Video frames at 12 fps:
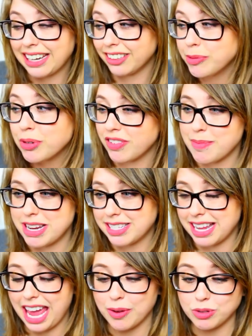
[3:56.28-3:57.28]
And liberal feminists
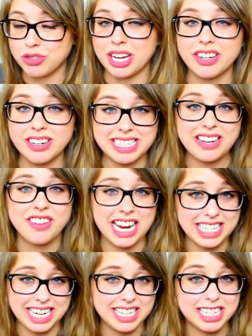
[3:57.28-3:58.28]
say, well, gender is
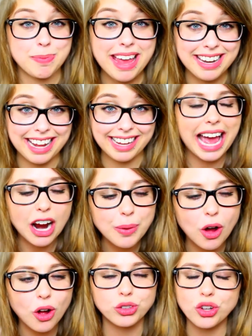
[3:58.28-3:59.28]
infinite and it's expanding. How are
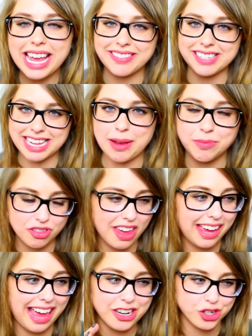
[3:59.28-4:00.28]
we all looking at the same
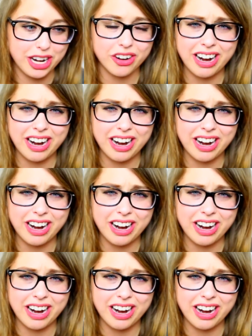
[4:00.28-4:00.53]
thing, at gender,